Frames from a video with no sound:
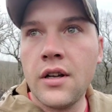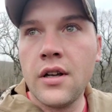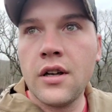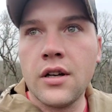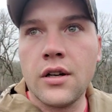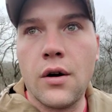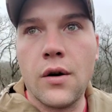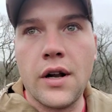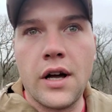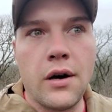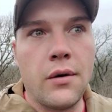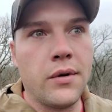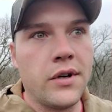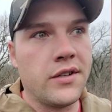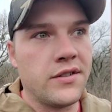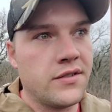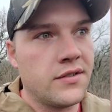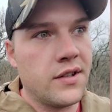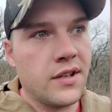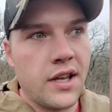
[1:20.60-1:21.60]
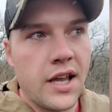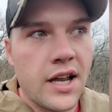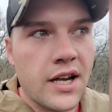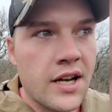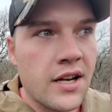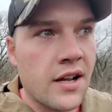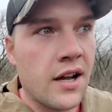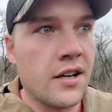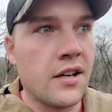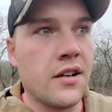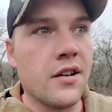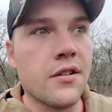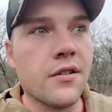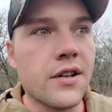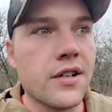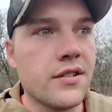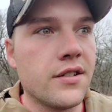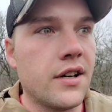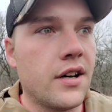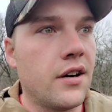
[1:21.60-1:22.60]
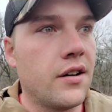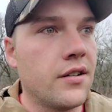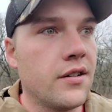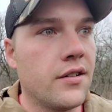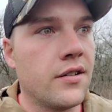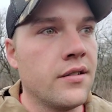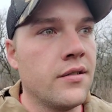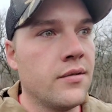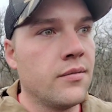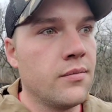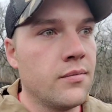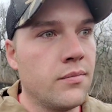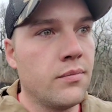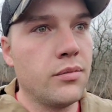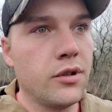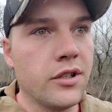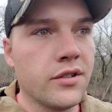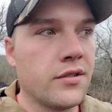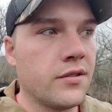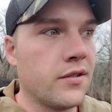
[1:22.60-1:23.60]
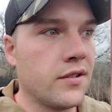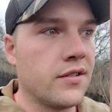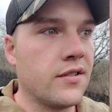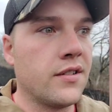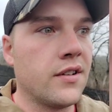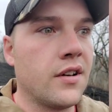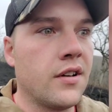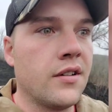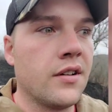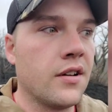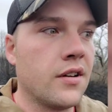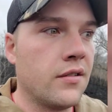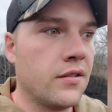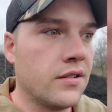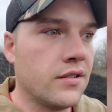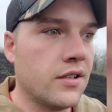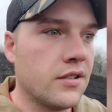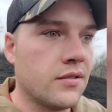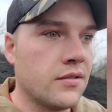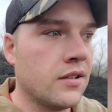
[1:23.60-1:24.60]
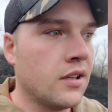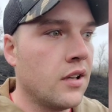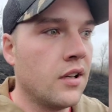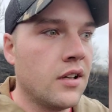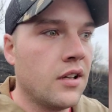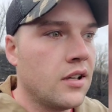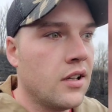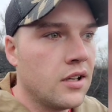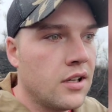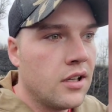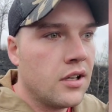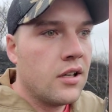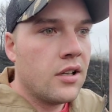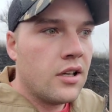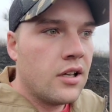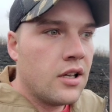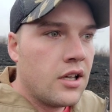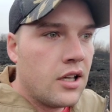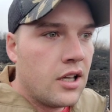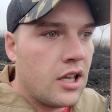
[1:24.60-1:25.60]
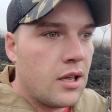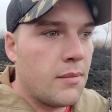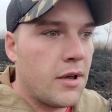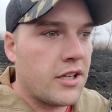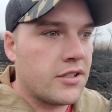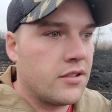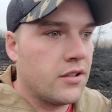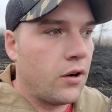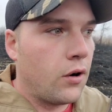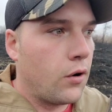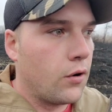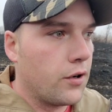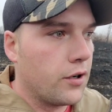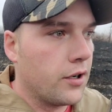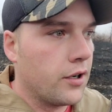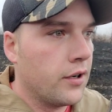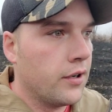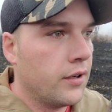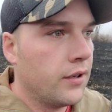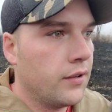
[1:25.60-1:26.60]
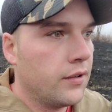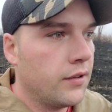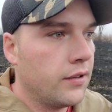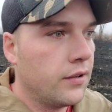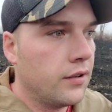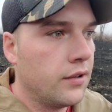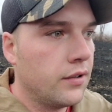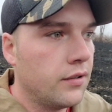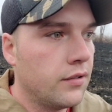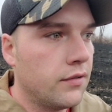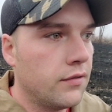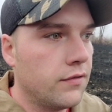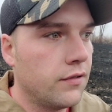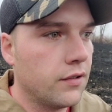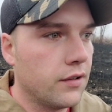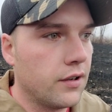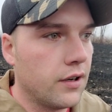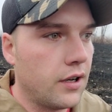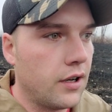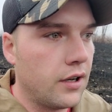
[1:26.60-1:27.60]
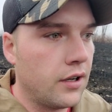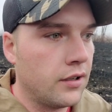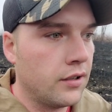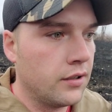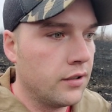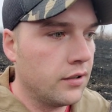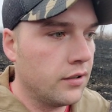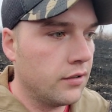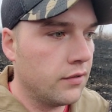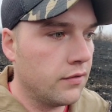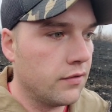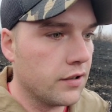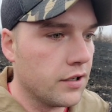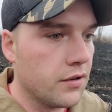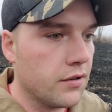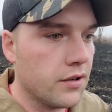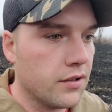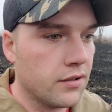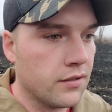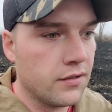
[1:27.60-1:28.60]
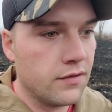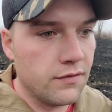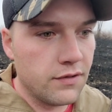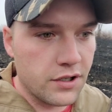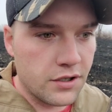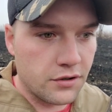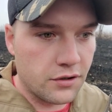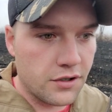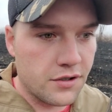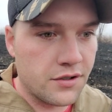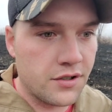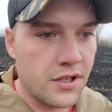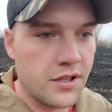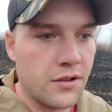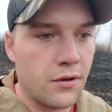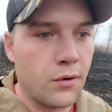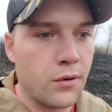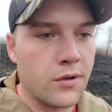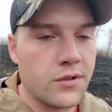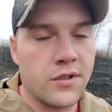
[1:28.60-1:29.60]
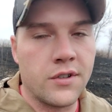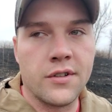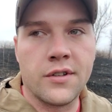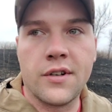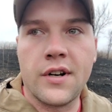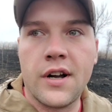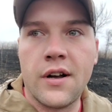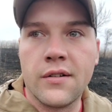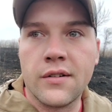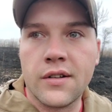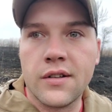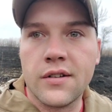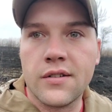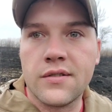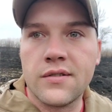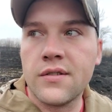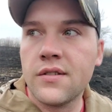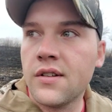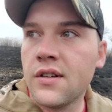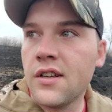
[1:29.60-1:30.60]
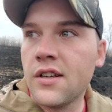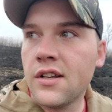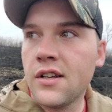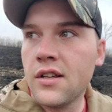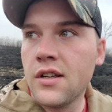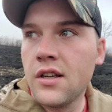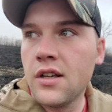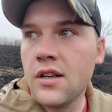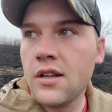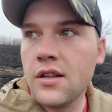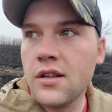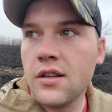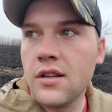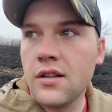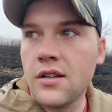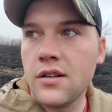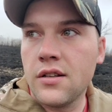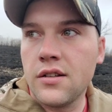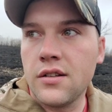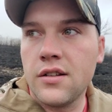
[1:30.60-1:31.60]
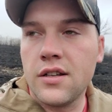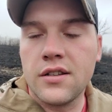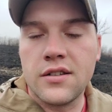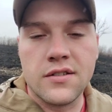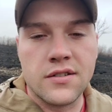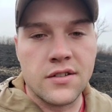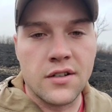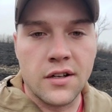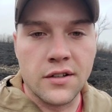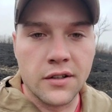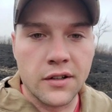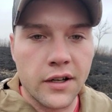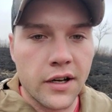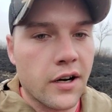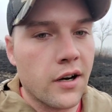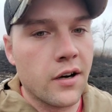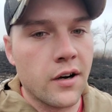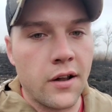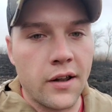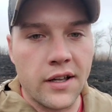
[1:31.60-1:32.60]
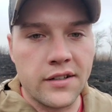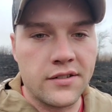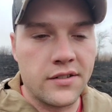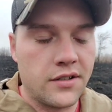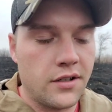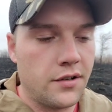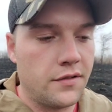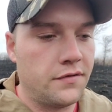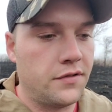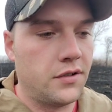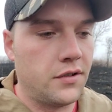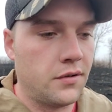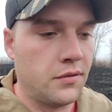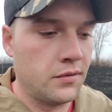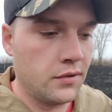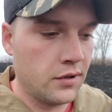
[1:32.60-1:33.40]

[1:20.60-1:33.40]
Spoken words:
going out when it's 80 90 degrees out or blistering sun. You know, it makes it harder for you to visually see the horns on the ground, because you get the sun glare and all that stuff. So